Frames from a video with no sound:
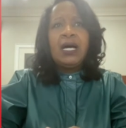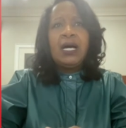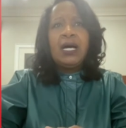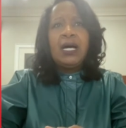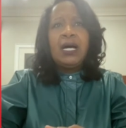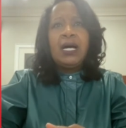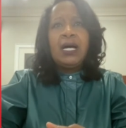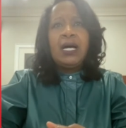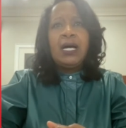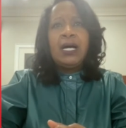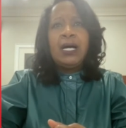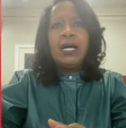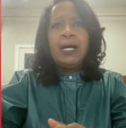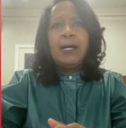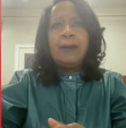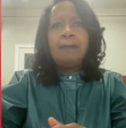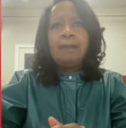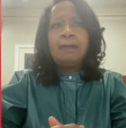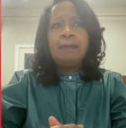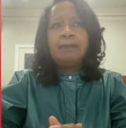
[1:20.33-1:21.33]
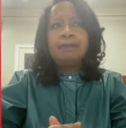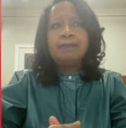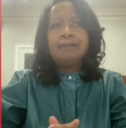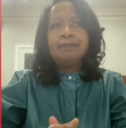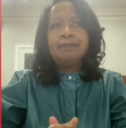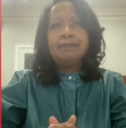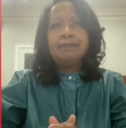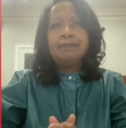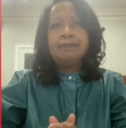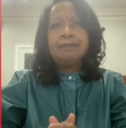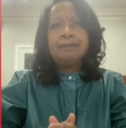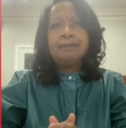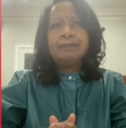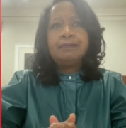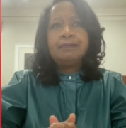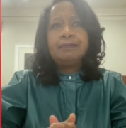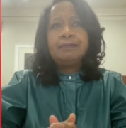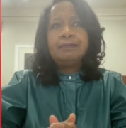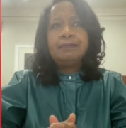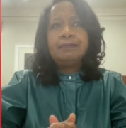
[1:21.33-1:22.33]
Um,
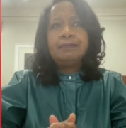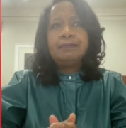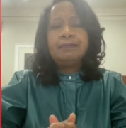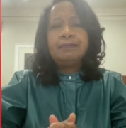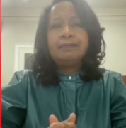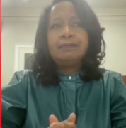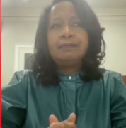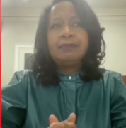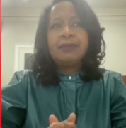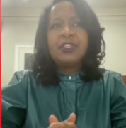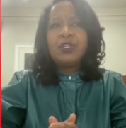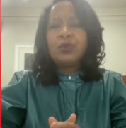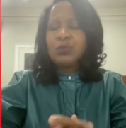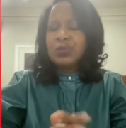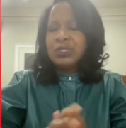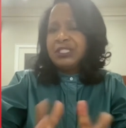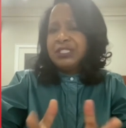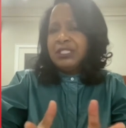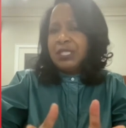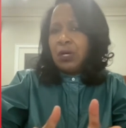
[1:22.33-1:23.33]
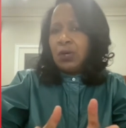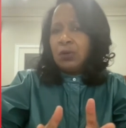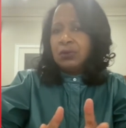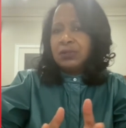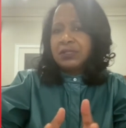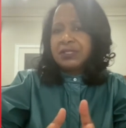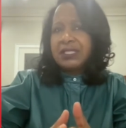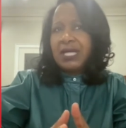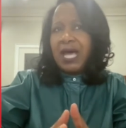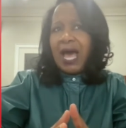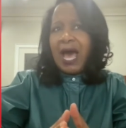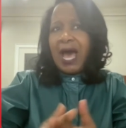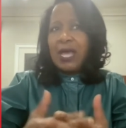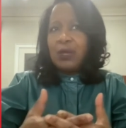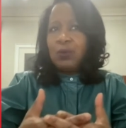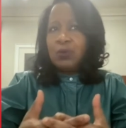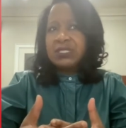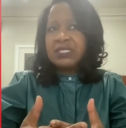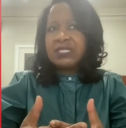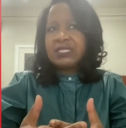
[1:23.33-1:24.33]
the results I
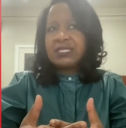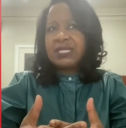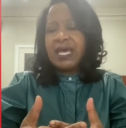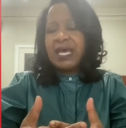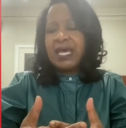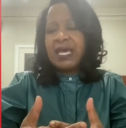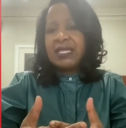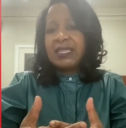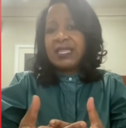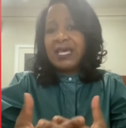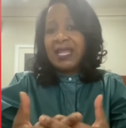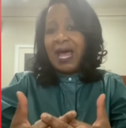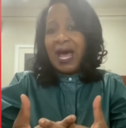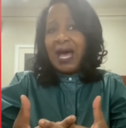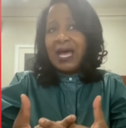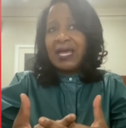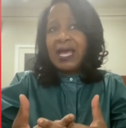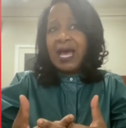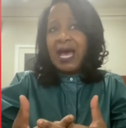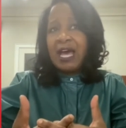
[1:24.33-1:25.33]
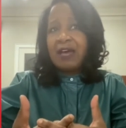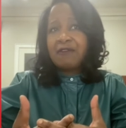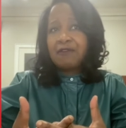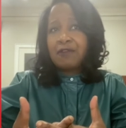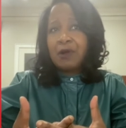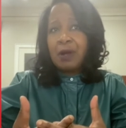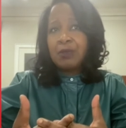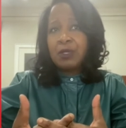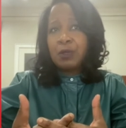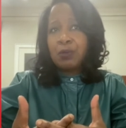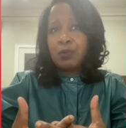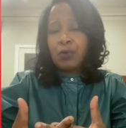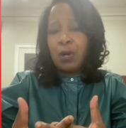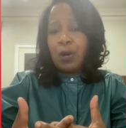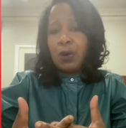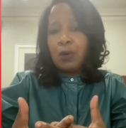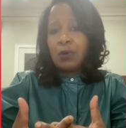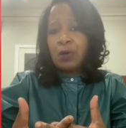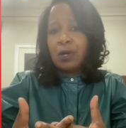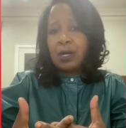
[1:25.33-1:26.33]
would say that I got from the
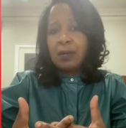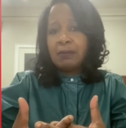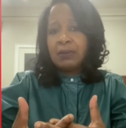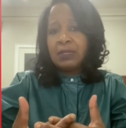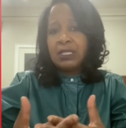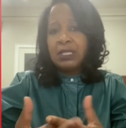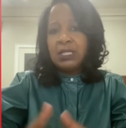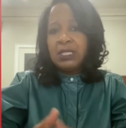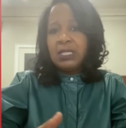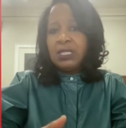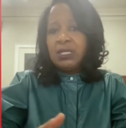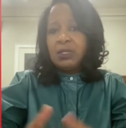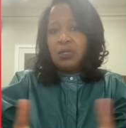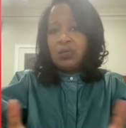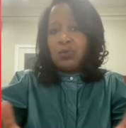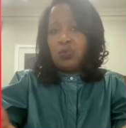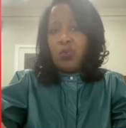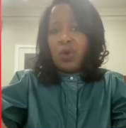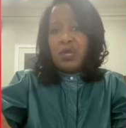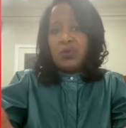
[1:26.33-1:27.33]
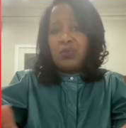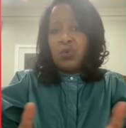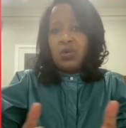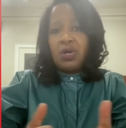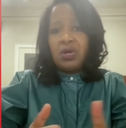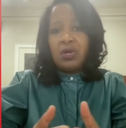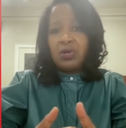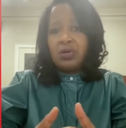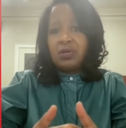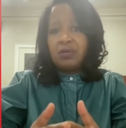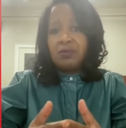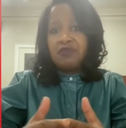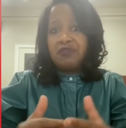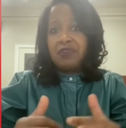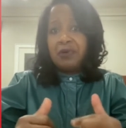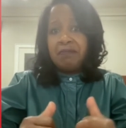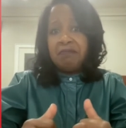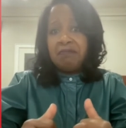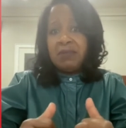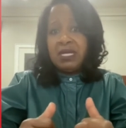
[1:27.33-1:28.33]
program one word
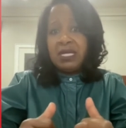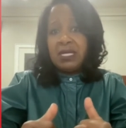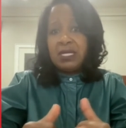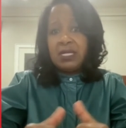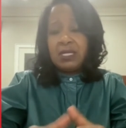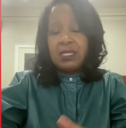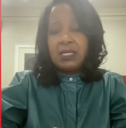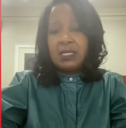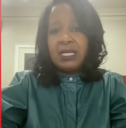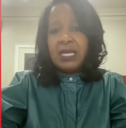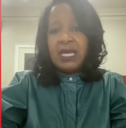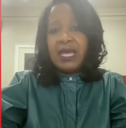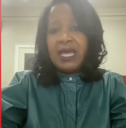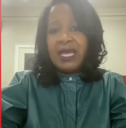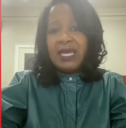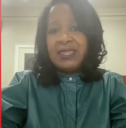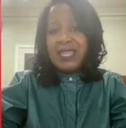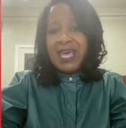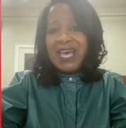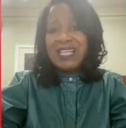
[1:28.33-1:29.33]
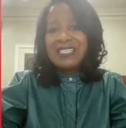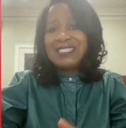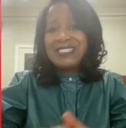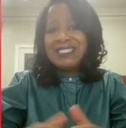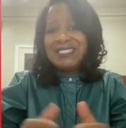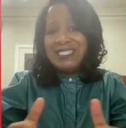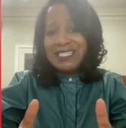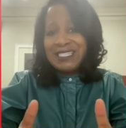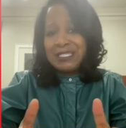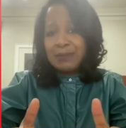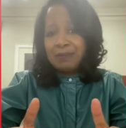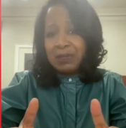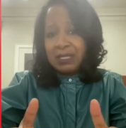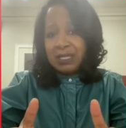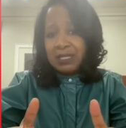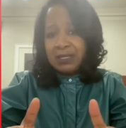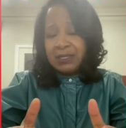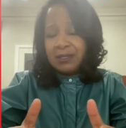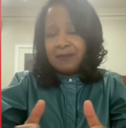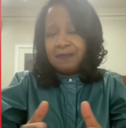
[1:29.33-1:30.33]
for me, and that's
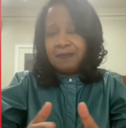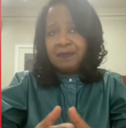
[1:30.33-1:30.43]
discipline.